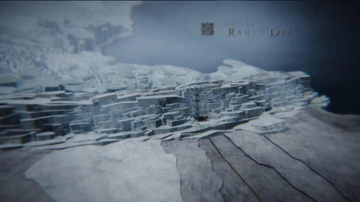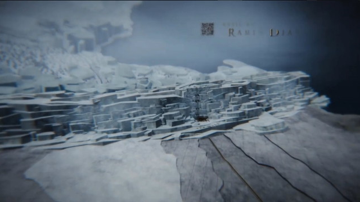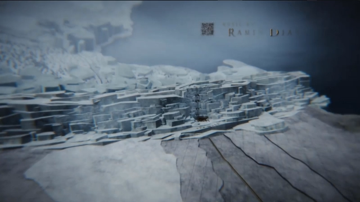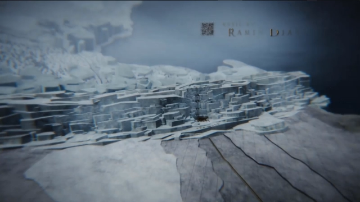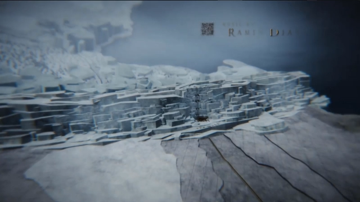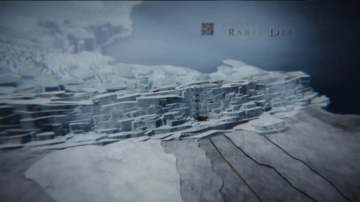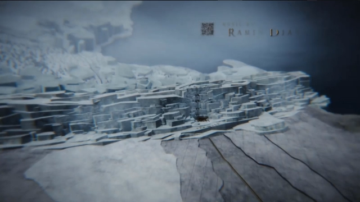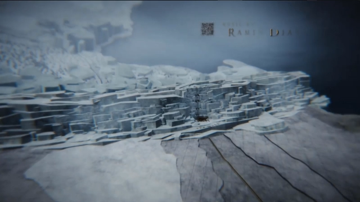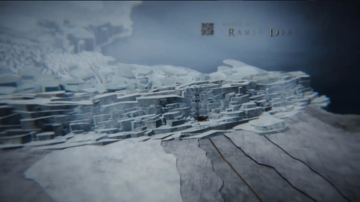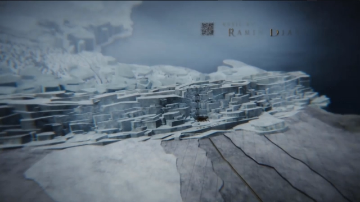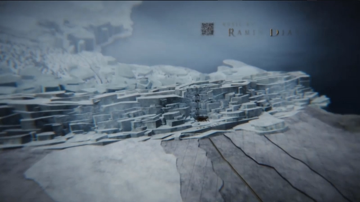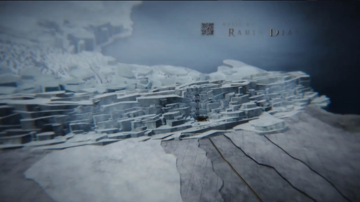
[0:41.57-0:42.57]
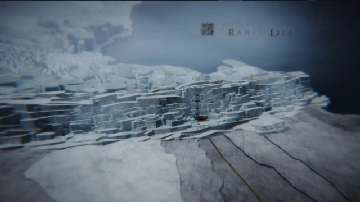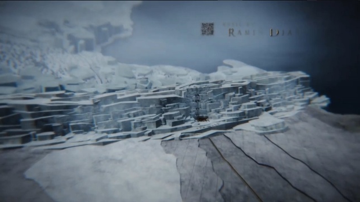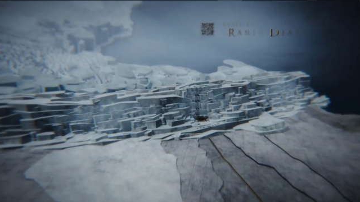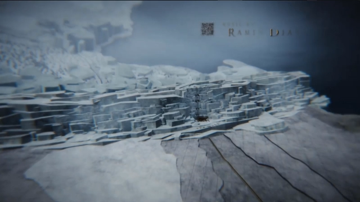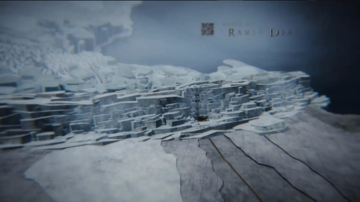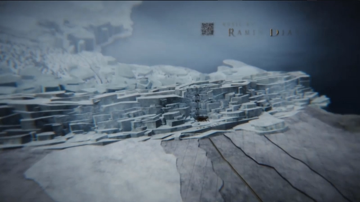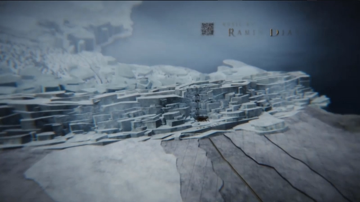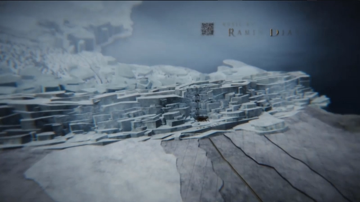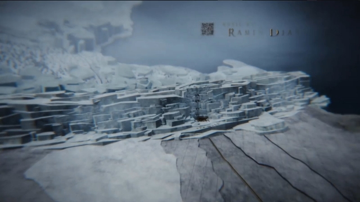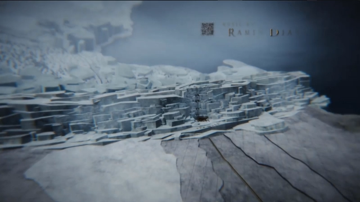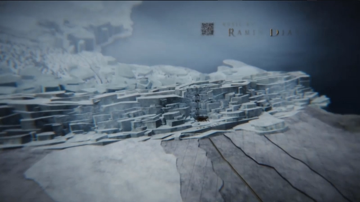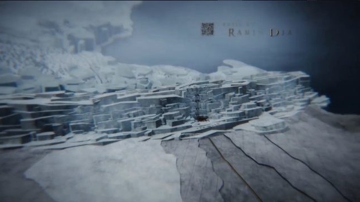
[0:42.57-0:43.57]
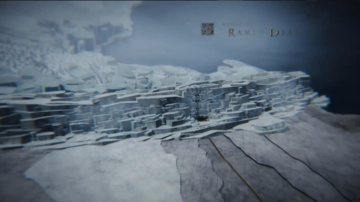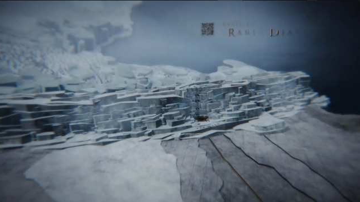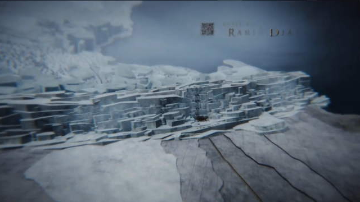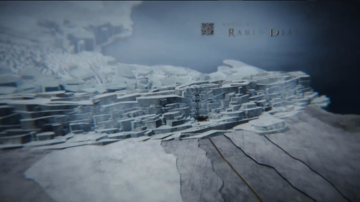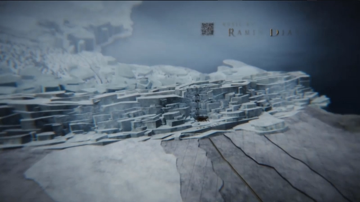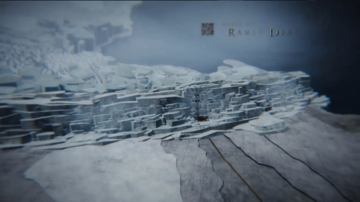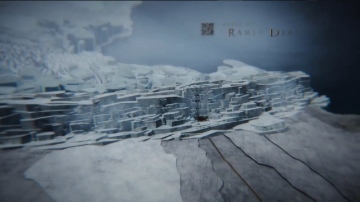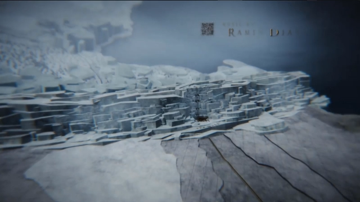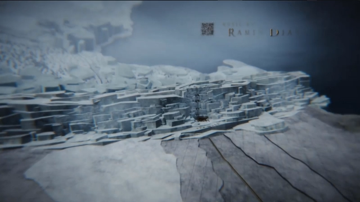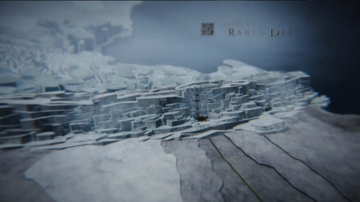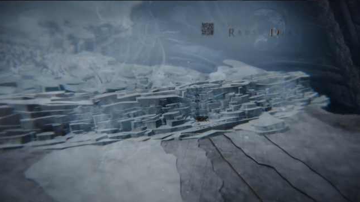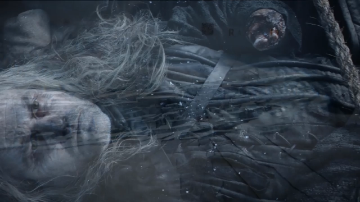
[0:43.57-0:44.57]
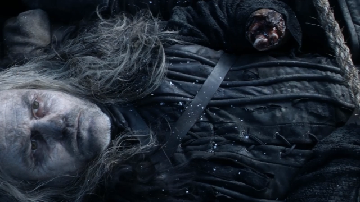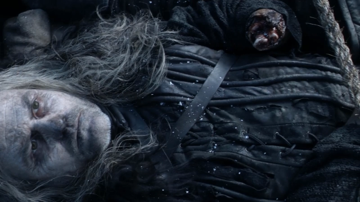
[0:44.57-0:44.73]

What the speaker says: Nobody's mouth can be seen.